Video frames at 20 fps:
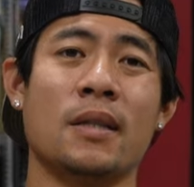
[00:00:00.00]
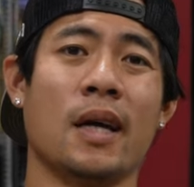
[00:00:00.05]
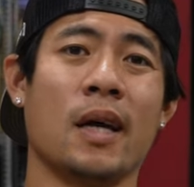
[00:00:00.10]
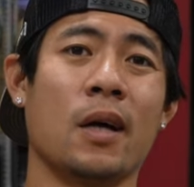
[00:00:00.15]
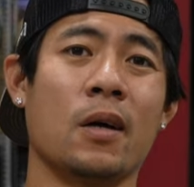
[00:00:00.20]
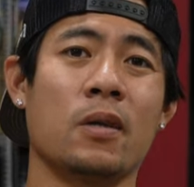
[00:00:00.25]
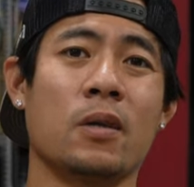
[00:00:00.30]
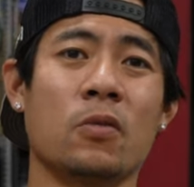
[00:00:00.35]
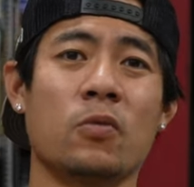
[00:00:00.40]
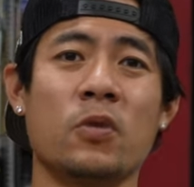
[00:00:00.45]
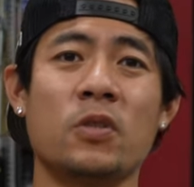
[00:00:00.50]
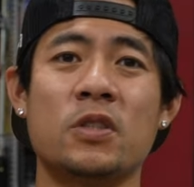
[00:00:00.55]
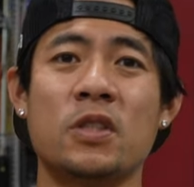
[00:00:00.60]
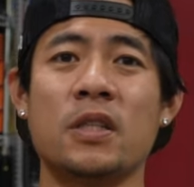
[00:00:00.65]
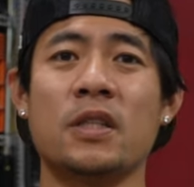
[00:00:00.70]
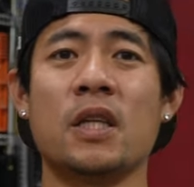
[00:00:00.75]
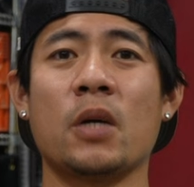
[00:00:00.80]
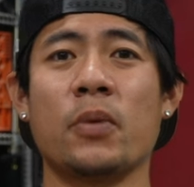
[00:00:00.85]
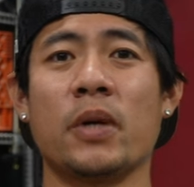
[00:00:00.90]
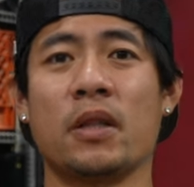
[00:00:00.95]
Now, the
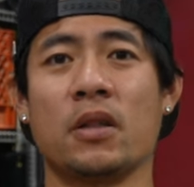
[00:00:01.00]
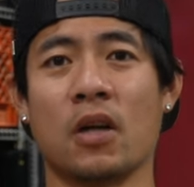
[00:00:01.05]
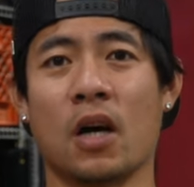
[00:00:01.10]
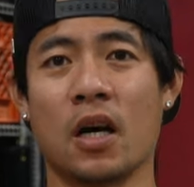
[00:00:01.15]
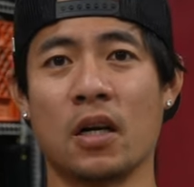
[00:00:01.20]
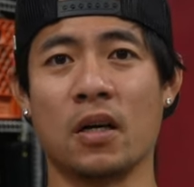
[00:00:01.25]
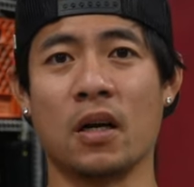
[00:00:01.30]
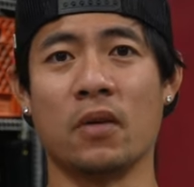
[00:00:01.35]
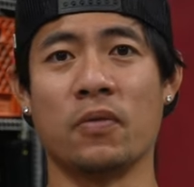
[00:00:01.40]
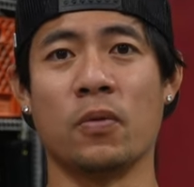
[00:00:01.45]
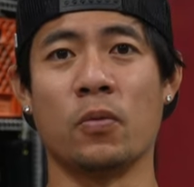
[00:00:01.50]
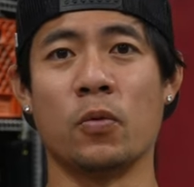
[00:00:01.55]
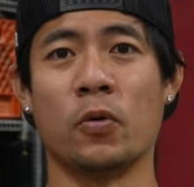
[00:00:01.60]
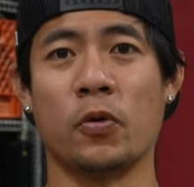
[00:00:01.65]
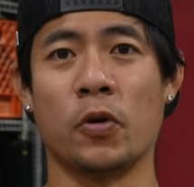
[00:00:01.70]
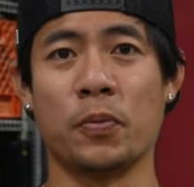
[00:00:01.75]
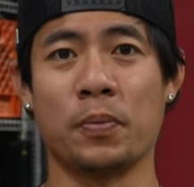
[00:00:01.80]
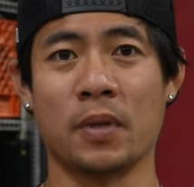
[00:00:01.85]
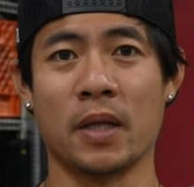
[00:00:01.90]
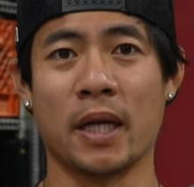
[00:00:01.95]
routine that we thought of when
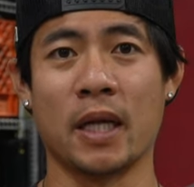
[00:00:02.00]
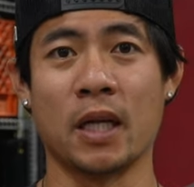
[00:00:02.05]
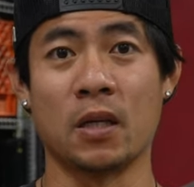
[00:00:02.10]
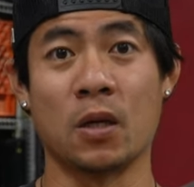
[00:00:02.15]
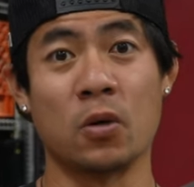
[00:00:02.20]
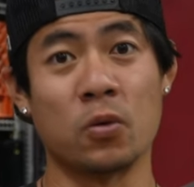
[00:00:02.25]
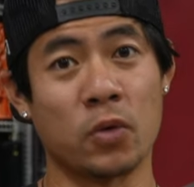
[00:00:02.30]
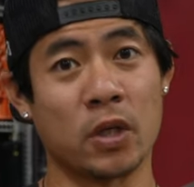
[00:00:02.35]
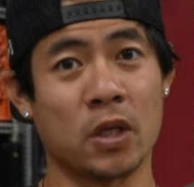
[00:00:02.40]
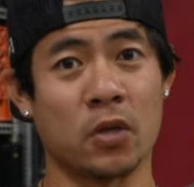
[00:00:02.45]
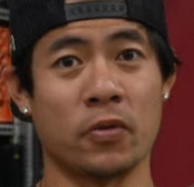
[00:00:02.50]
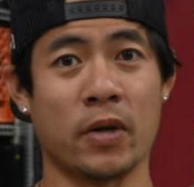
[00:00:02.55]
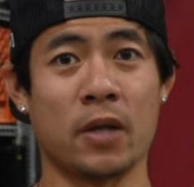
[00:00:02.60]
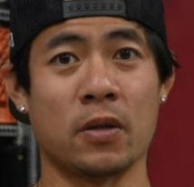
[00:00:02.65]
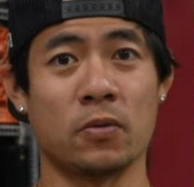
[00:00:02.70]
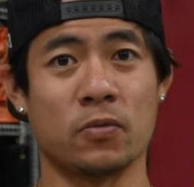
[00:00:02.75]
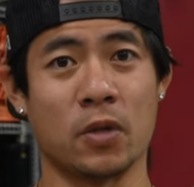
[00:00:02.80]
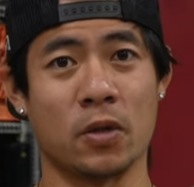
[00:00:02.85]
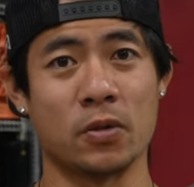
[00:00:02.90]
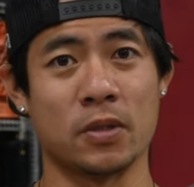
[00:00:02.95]
we were playing Ring Around
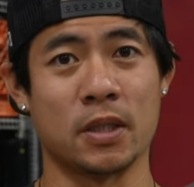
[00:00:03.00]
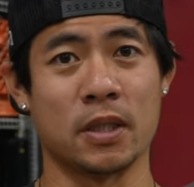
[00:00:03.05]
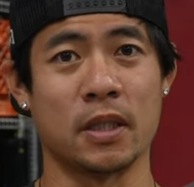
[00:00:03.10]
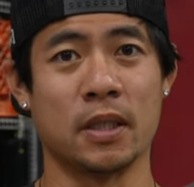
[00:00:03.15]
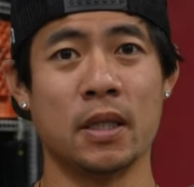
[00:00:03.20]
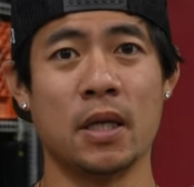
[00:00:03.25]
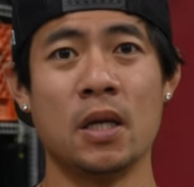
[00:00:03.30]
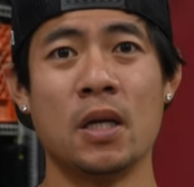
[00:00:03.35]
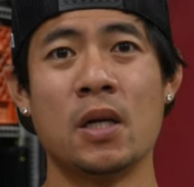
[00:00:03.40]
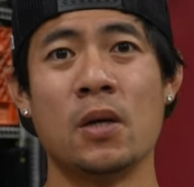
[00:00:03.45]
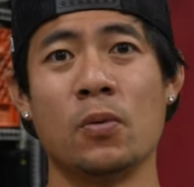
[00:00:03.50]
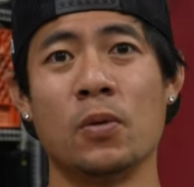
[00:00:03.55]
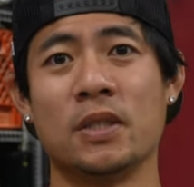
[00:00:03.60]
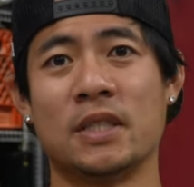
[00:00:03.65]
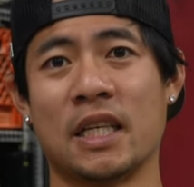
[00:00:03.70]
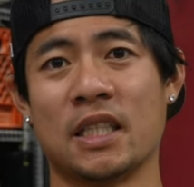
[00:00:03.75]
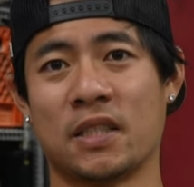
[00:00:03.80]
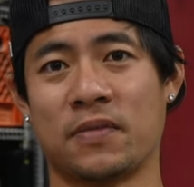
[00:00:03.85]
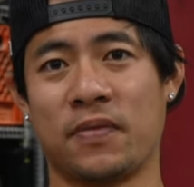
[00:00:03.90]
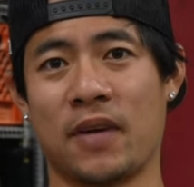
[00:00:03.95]
the Rosie
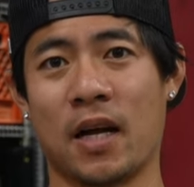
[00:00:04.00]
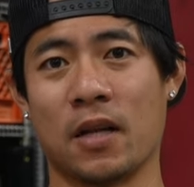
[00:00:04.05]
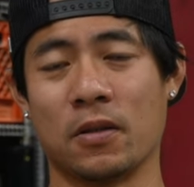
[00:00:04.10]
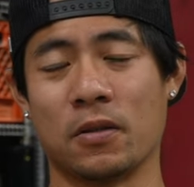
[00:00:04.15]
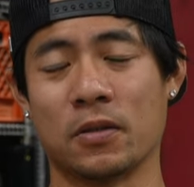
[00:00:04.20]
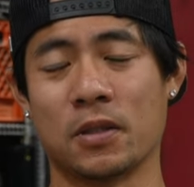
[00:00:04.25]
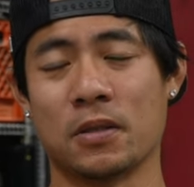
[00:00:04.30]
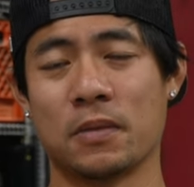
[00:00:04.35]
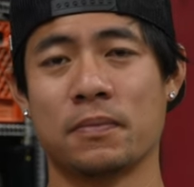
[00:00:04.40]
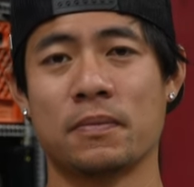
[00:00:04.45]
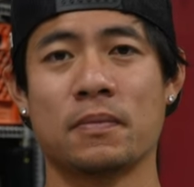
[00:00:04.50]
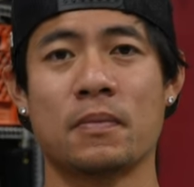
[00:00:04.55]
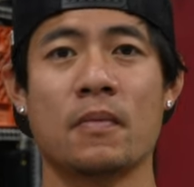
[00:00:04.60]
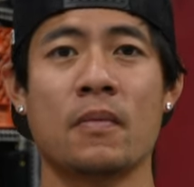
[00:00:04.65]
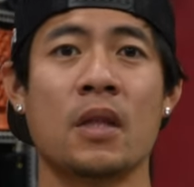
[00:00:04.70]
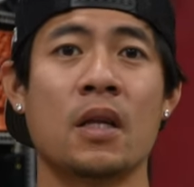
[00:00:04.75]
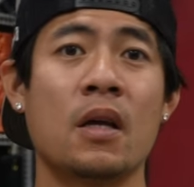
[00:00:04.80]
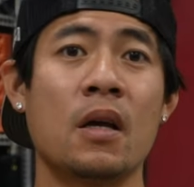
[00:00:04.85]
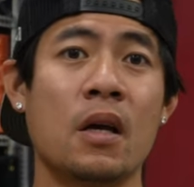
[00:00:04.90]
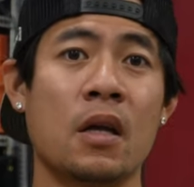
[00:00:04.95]
was as follows.
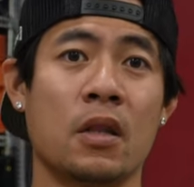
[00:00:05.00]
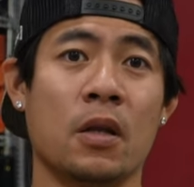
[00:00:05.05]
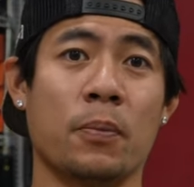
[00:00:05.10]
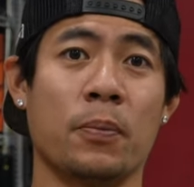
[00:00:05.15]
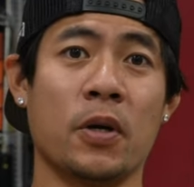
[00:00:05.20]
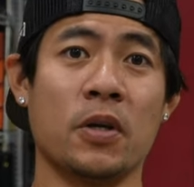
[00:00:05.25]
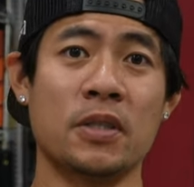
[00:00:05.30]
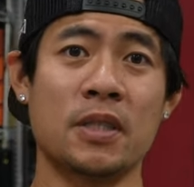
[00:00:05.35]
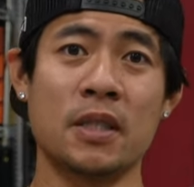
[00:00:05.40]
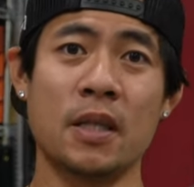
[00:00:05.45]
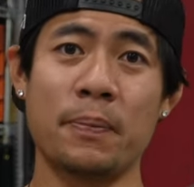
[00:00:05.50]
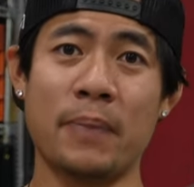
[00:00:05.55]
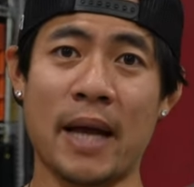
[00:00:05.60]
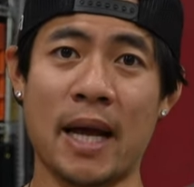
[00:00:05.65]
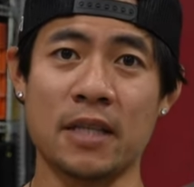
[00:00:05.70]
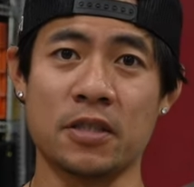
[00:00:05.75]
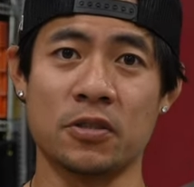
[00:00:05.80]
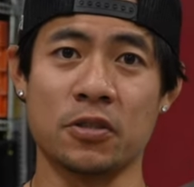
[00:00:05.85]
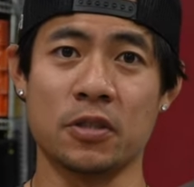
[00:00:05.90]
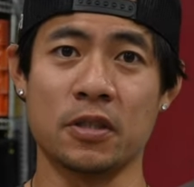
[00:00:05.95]
The person in the
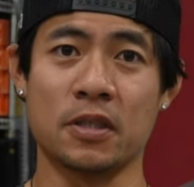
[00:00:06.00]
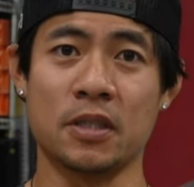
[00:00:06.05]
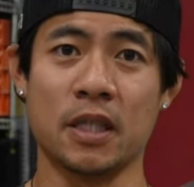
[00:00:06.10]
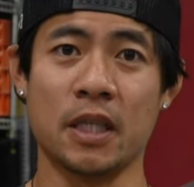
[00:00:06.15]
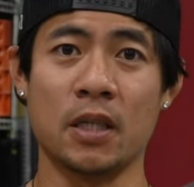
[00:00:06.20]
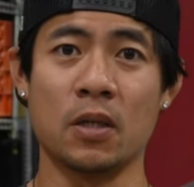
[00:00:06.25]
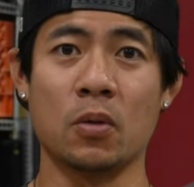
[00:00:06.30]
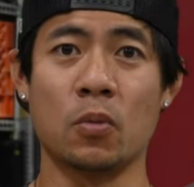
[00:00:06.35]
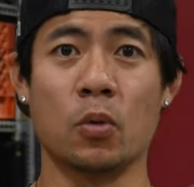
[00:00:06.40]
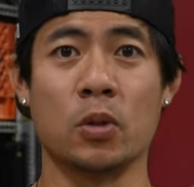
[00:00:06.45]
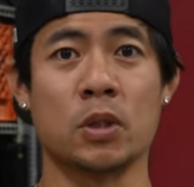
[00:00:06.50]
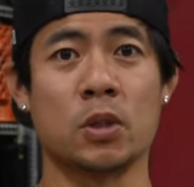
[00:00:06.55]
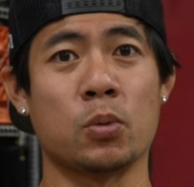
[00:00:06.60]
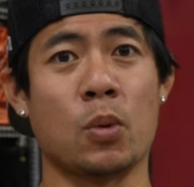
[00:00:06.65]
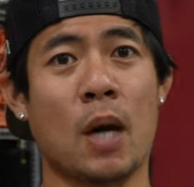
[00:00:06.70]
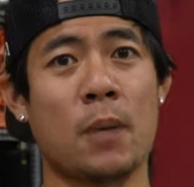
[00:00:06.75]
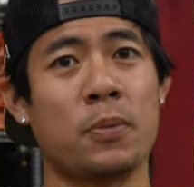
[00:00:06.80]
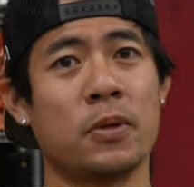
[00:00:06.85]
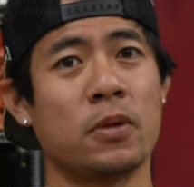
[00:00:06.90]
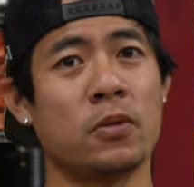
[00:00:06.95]
passenger seat would
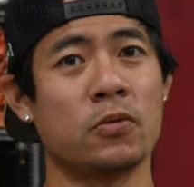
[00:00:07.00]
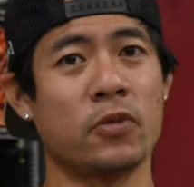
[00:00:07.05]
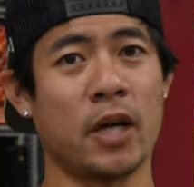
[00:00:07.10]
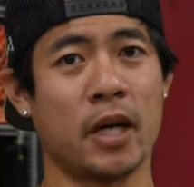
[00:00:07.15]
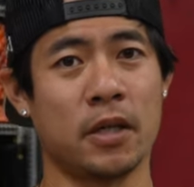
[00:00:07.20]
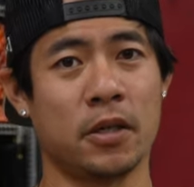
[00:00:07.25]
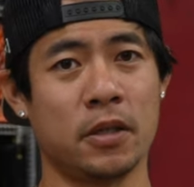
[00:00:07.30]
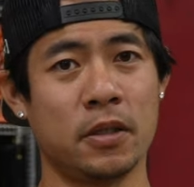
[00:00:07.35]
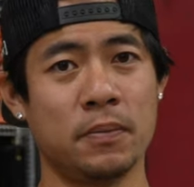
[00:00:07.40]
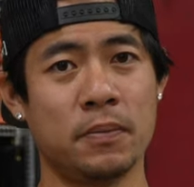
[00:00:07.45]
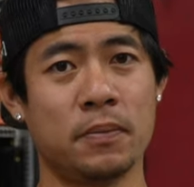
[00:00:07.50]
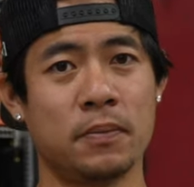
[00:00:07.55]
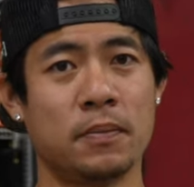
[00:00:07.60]
swap with the rider.